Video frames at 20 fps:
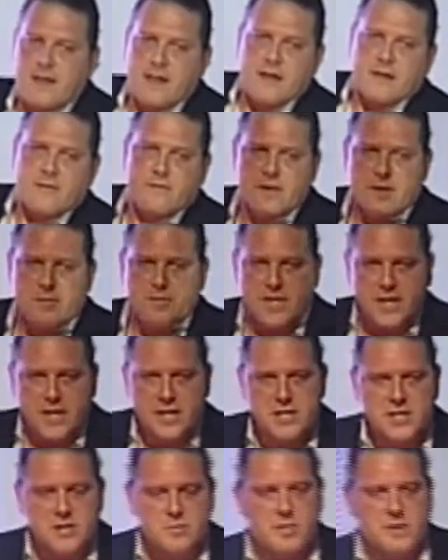will be
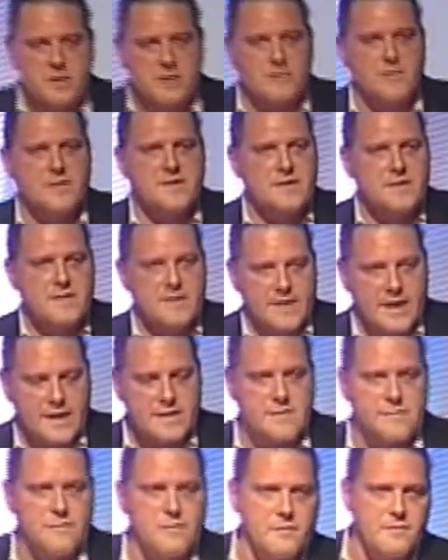reachable within the
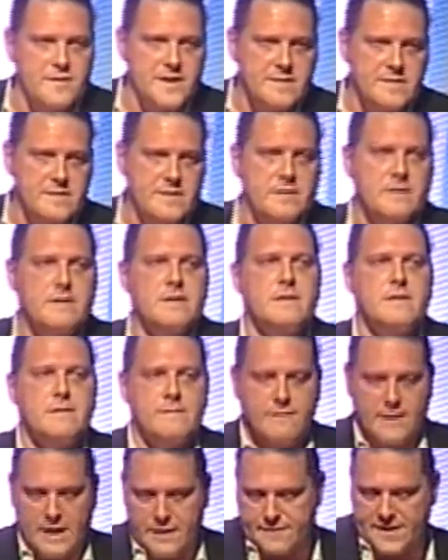next 4 weeks
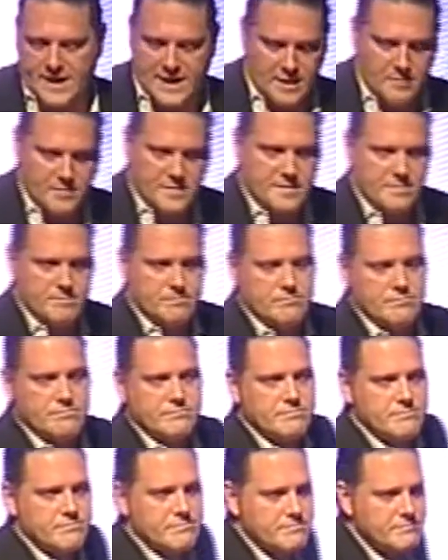5 times.
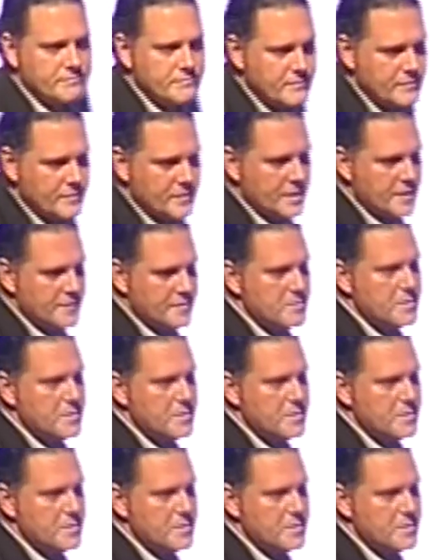Is the